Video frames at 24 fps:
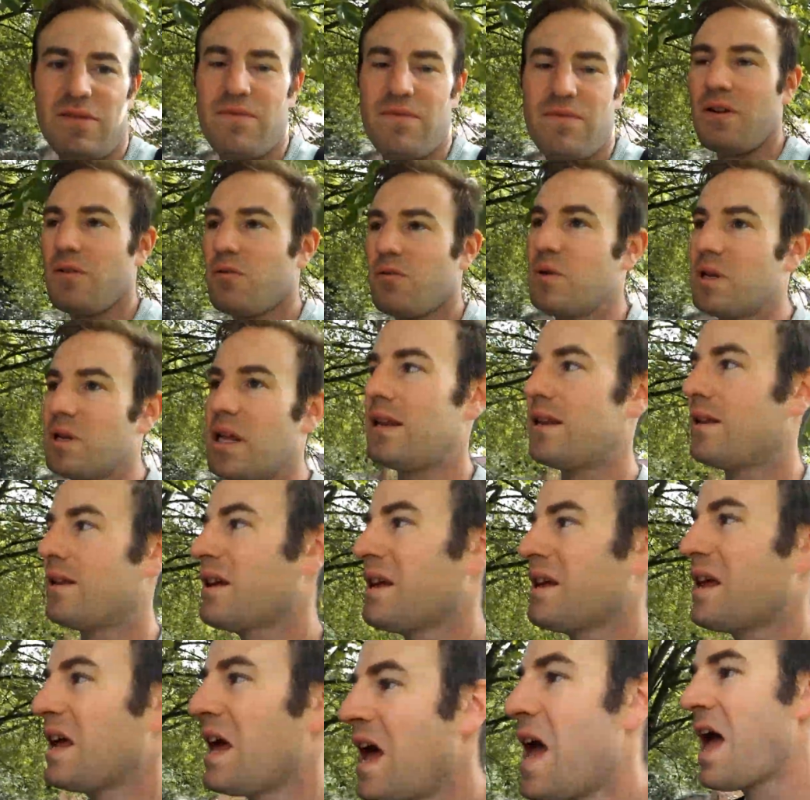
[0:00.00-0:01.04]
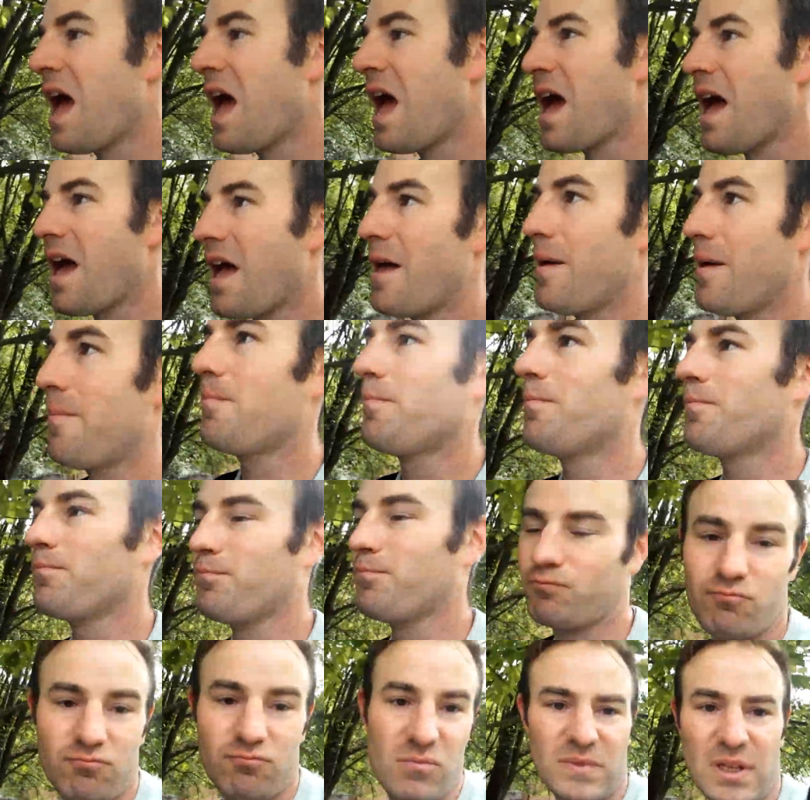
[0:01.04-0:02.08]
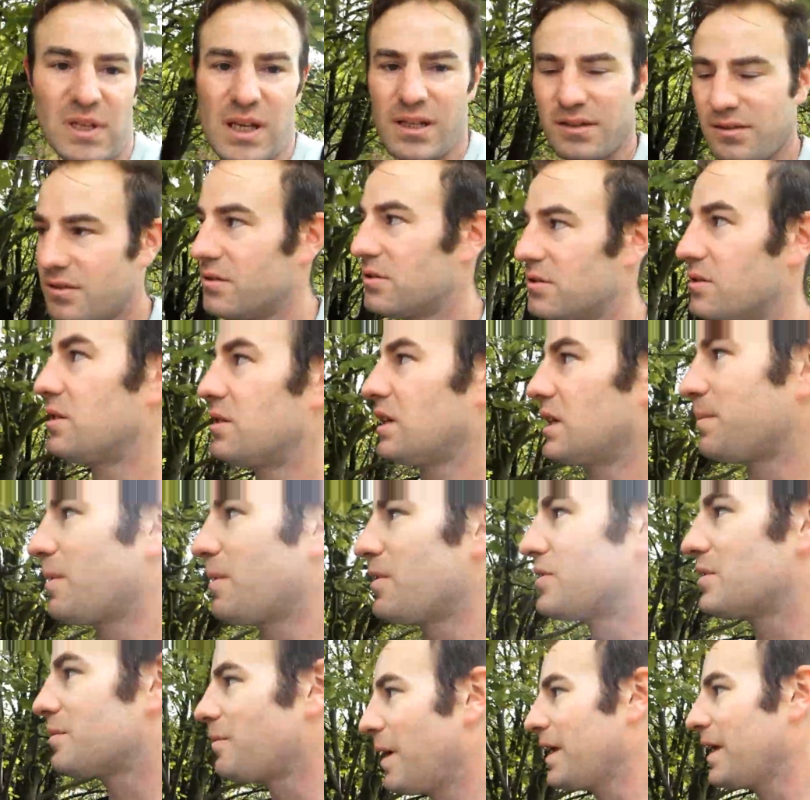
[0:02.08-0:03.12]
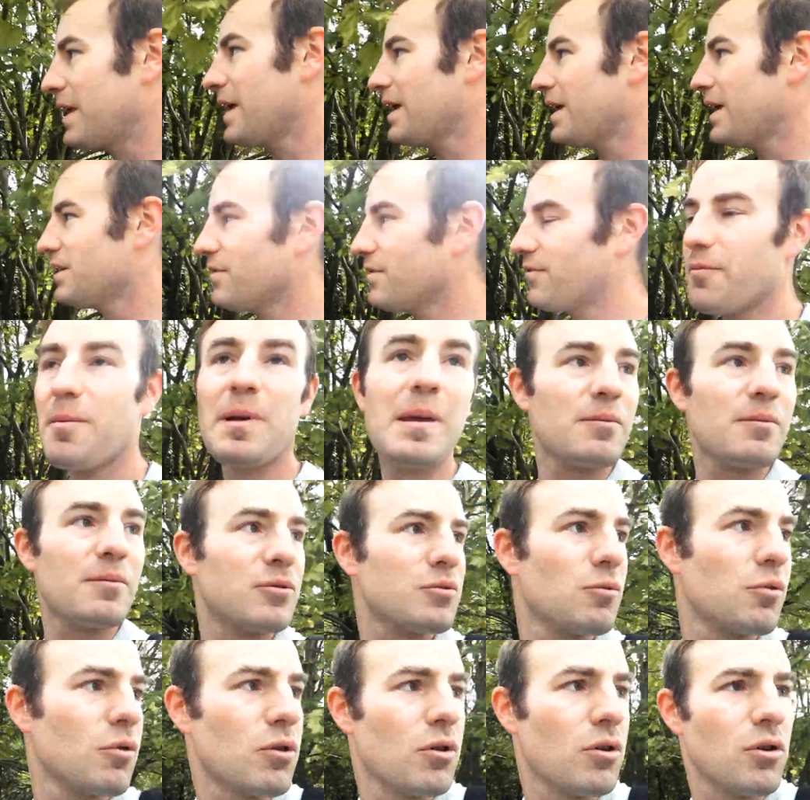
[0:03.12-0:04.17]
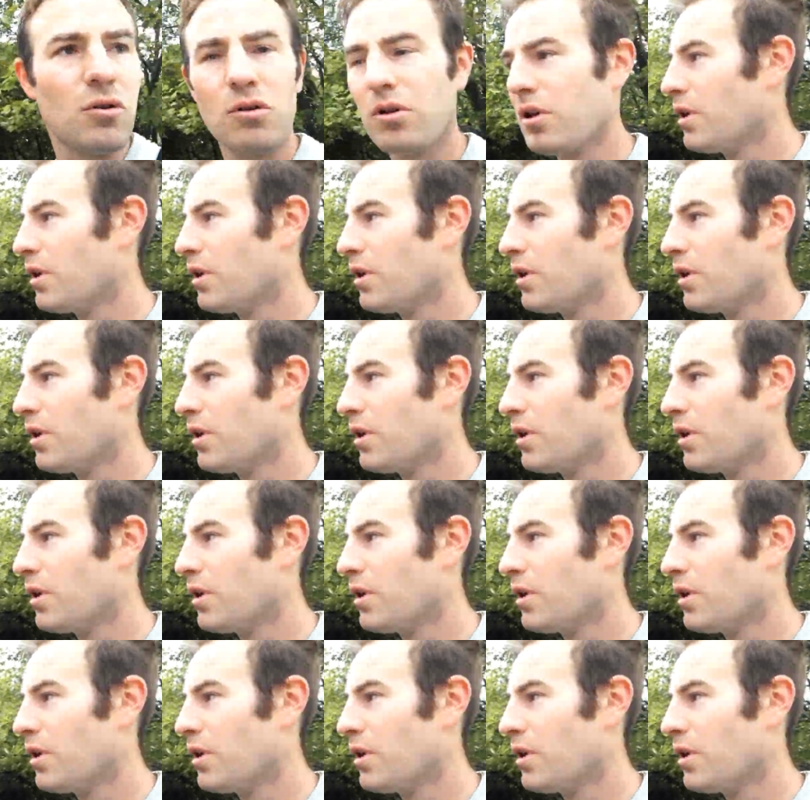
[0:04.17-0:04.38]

filled in. Um, I suppose to make it easier for people to walk along.